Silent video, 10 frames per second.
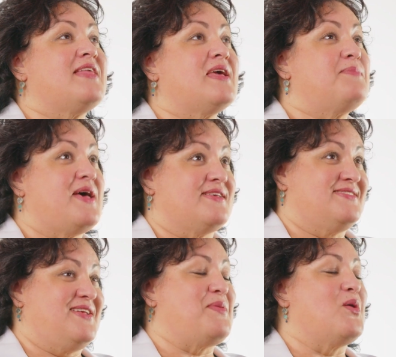I like
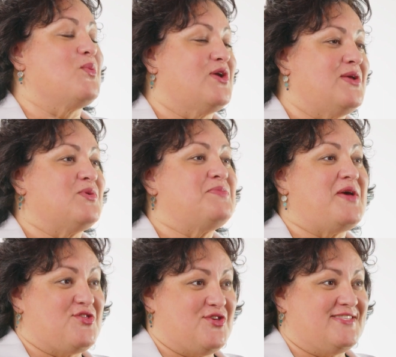best about working with
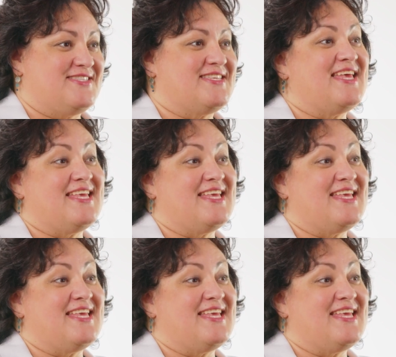patients